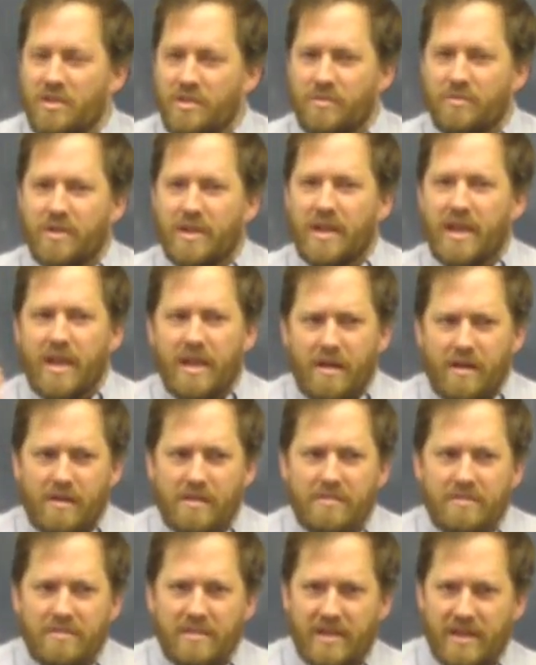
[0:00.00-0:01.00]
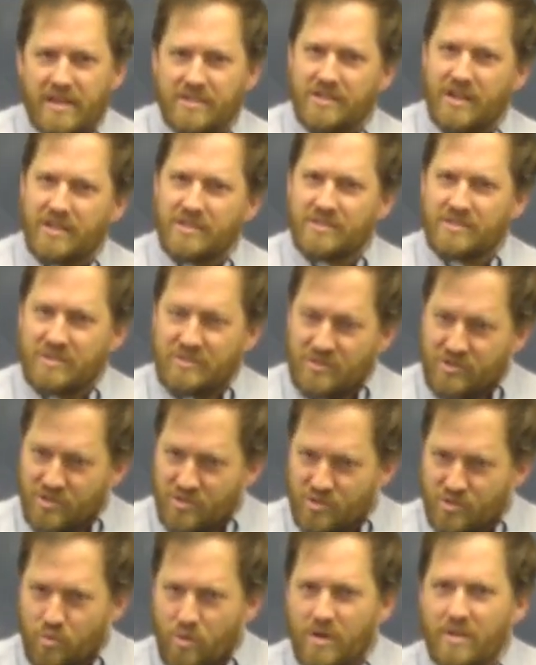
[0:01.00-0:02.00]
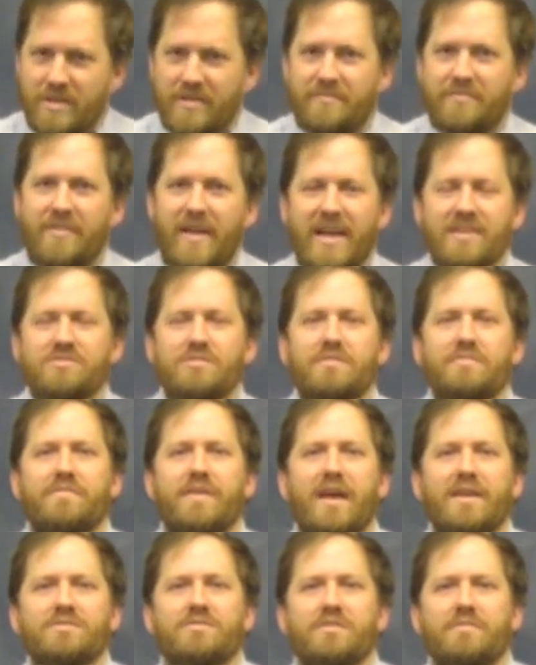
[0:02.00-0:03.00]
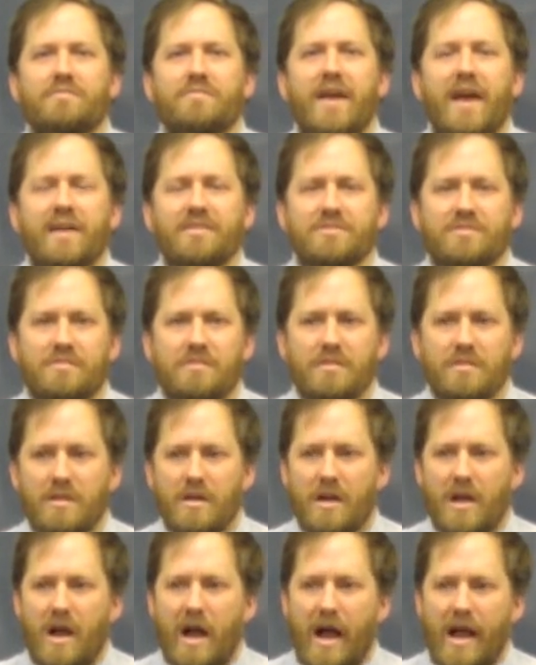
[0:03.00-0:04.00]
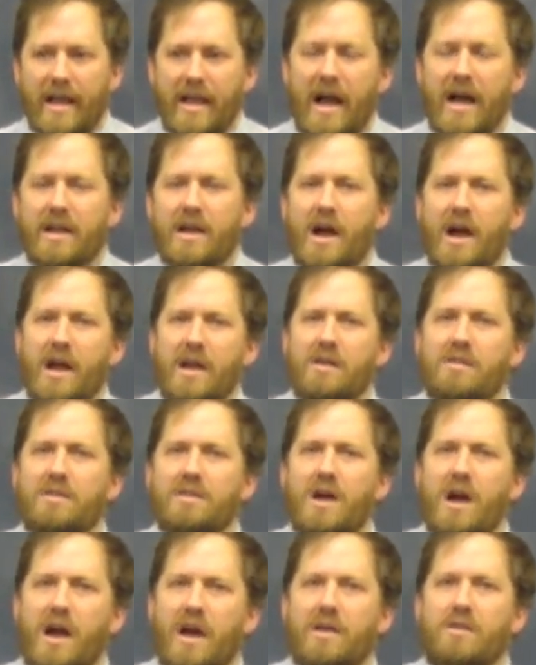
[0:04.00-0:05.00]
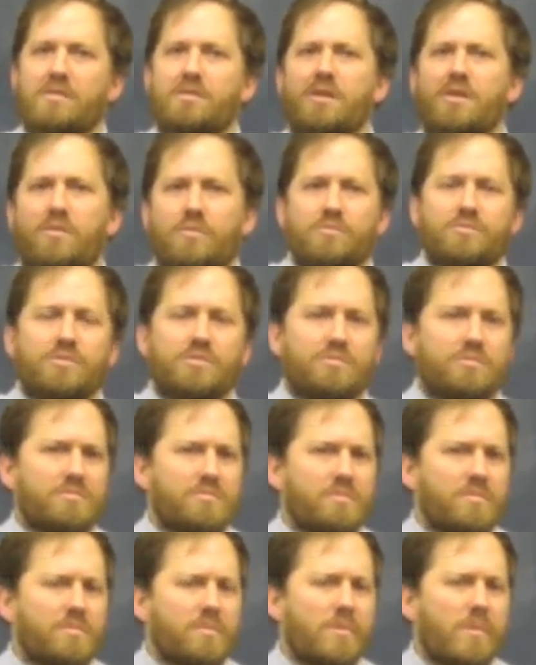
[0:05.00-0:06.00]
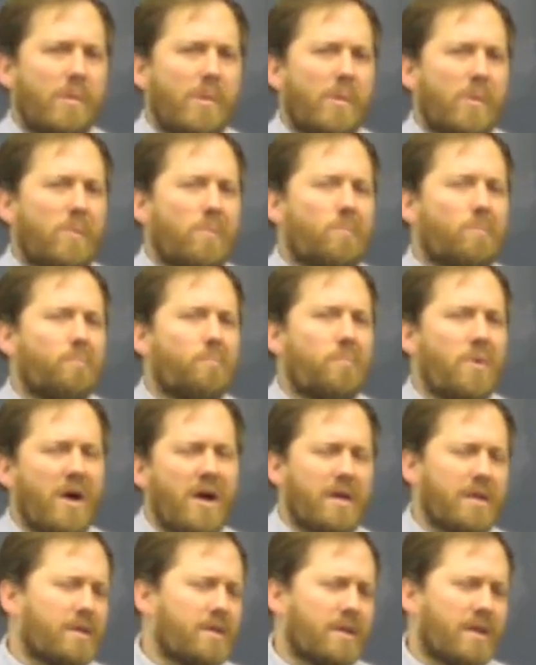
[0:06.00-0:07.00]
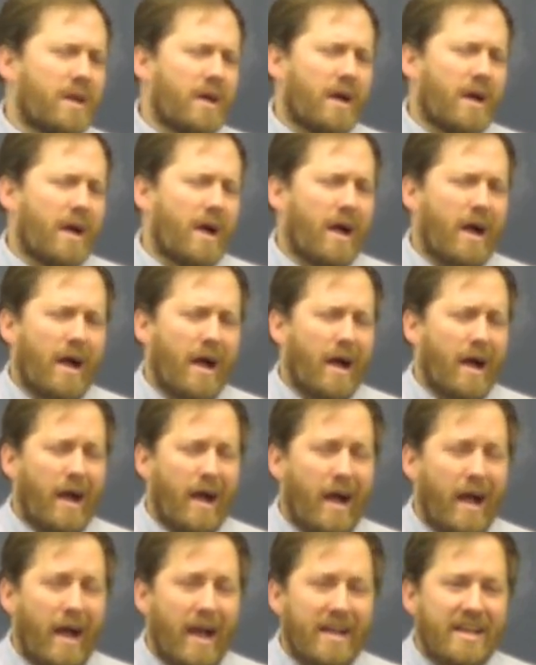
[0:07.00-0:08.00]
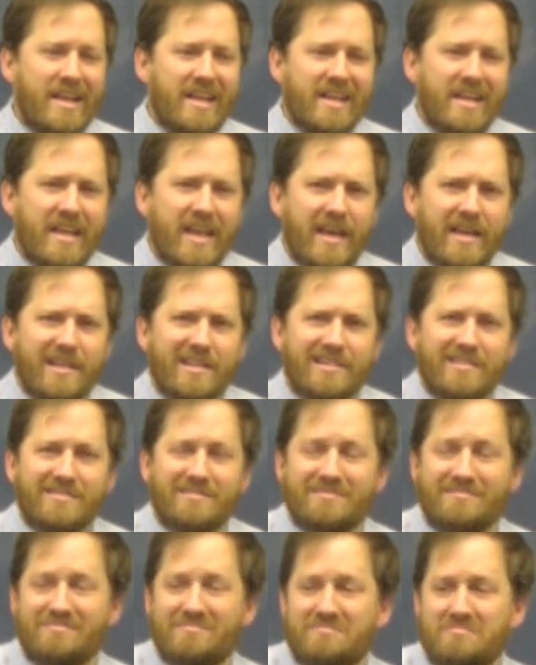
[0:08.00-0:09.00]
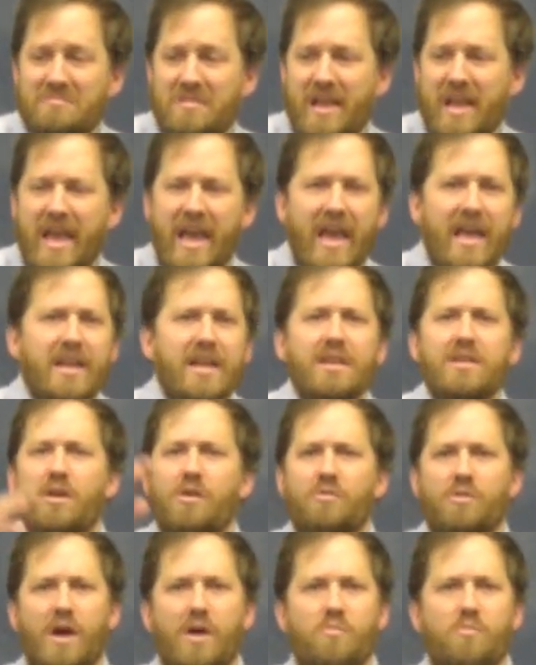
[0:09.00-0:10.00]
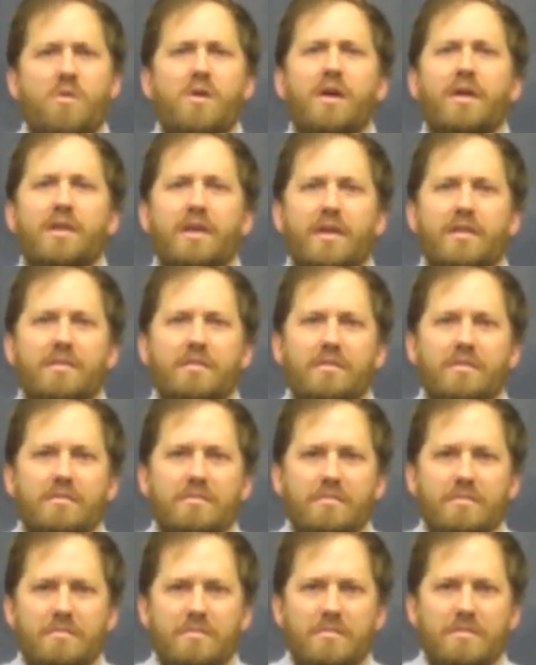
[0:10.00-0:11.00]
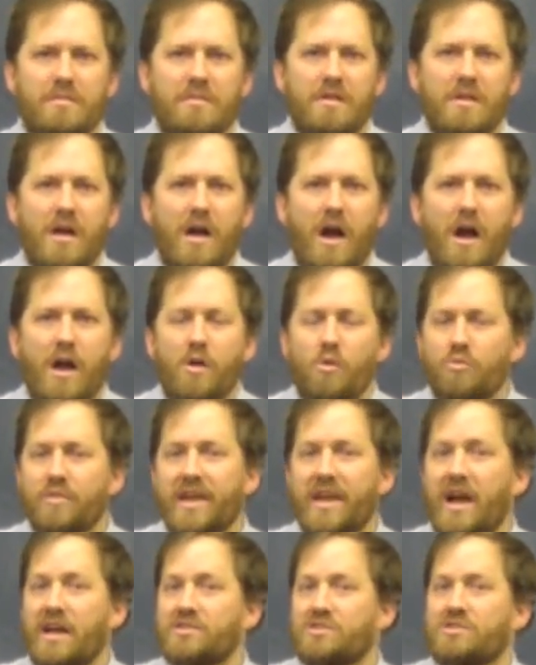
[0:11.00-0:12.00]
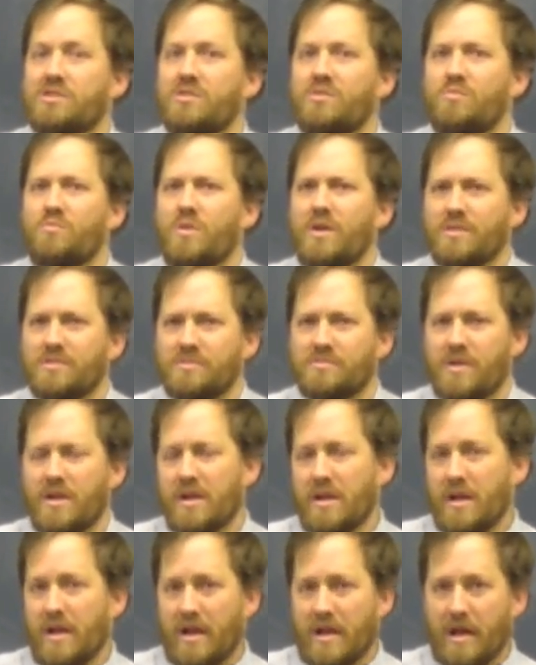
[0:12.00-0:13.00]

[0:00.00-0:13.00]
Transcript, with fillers: you can hear that as I twirled it faster and faster and faster, I got higher and higher notes. But I didn't get any note I wanted. I only got certain ones, right?